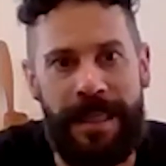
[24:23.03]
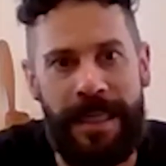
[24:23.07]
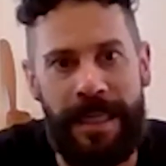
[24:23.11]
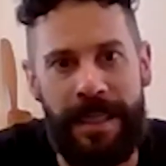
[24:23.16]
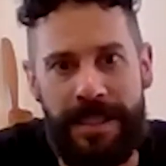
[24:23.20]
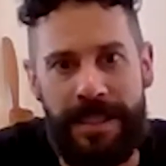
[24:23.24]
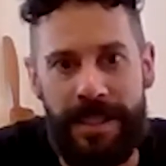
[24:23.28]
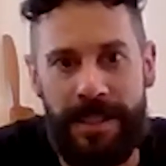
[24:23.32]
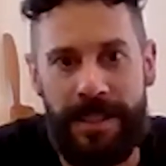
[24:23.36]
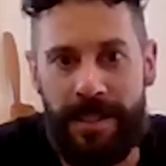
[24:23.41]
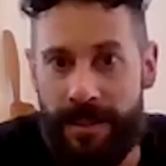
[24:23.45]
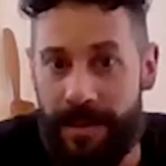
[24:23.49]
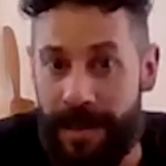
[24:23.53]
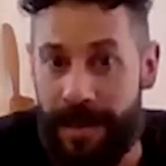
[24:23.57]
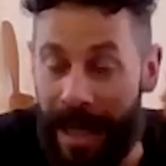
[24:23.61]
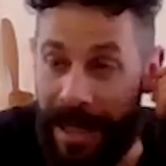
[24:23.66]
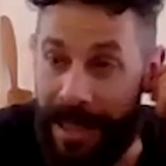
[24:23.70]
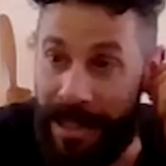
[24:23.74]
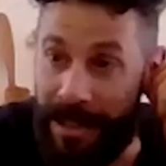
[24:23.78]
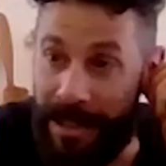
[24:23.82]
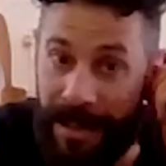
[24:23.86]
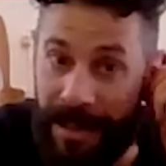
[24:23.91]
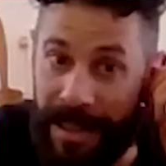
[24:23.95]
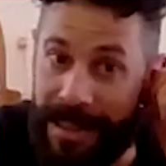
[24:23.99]
And to do
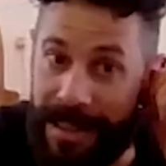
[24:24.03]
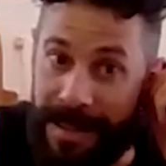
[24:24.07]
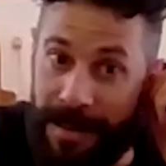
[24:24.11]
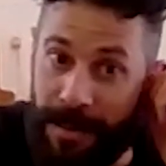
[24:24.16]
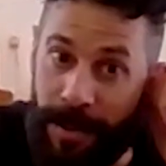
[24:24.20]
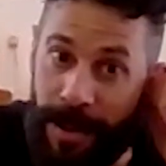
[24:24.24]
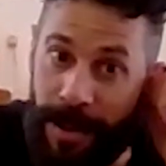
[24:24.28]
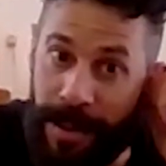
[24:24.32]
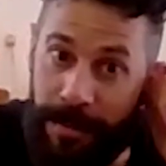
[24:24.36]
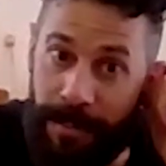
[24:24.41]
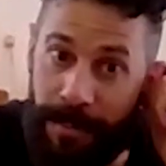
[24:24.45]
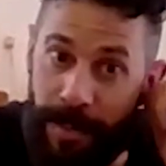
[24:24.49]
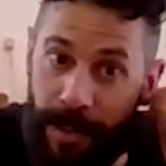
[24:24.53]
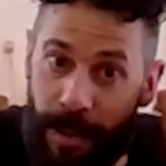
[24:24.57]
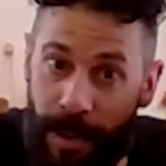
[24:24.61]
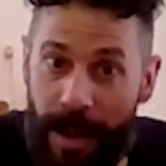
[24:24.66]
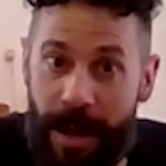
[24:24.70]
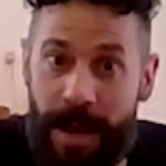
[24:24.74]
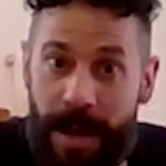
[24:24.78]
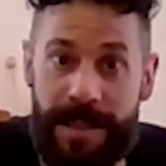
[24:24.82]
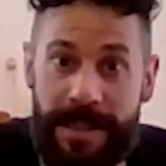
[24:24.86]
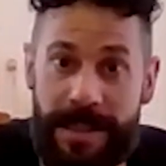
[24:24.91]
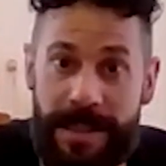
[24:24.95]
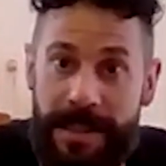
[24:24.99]
that, you need to bring
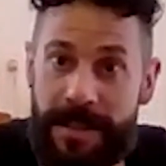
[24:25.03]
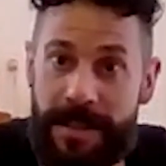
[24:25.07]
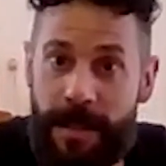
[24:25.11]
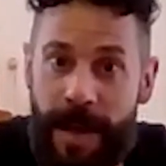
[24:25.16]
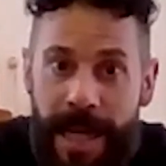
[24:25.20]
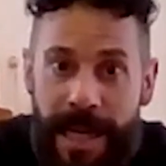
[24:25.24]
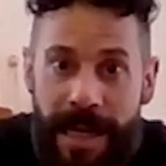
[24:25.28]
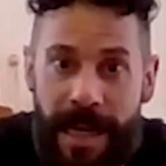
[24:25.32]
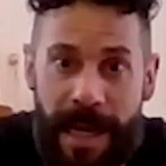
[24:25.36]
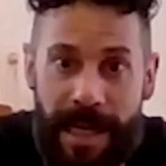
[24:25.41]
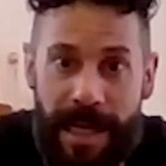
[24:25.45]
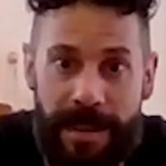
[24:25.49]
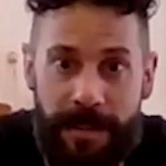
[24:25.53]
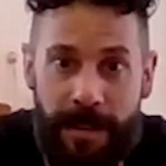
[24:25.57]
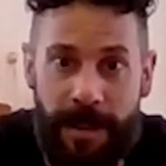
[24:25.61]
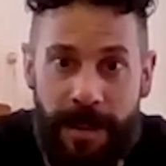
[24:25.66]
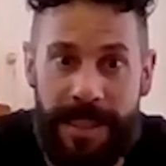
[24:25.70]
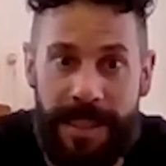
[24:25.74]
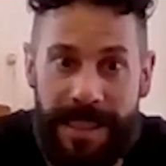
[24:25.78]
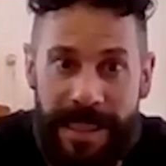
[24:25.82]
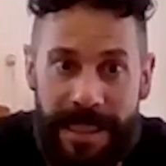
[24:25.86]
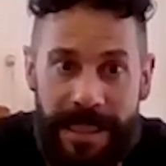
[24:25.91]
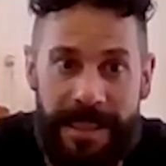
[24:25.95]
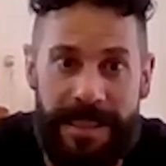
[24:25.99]
product and domain
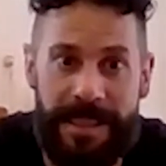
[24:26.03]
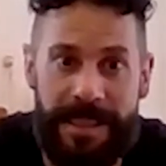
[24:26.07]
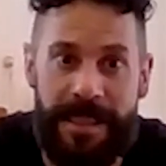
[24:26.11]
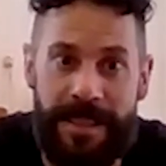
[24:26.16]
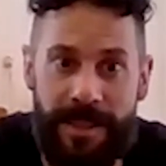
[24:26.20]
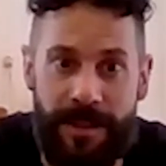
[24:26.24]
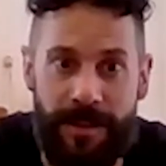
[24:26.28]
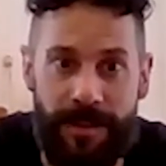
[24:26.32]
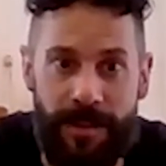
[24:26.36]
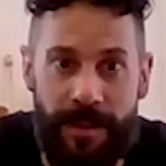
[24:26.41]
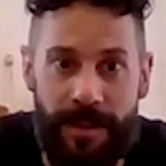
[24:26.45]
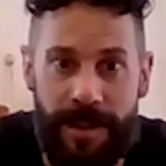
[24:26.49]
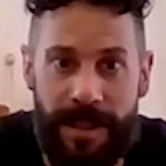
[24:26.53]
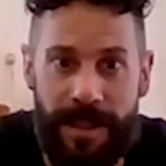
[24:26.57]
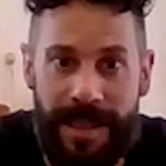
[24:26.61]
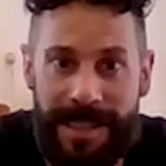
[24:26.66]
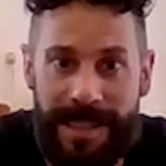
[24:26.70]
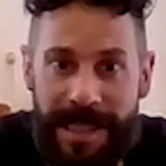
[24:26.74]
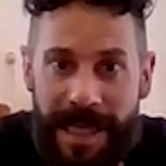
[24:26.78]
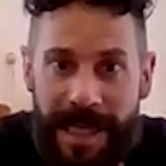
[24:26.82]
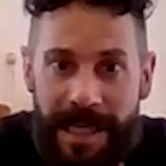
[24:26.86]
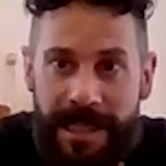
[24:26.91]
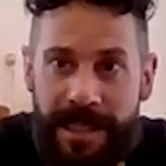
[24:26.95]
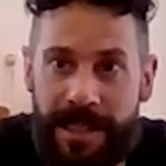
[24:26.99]
expertise into your
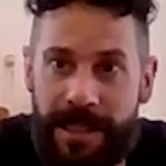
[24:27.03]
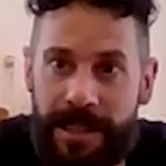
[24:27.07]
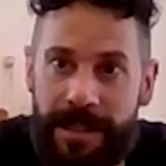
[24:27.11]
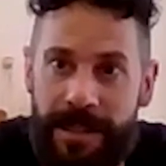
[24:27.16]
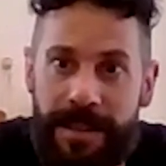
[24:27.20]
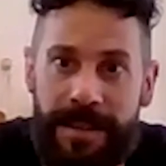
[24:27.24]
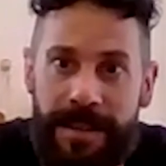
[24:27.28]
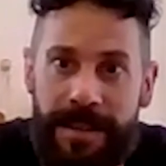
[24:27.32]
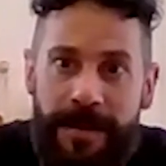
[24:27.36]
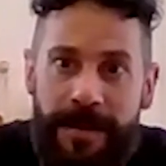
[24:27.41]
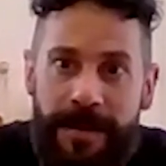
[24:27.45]
organization.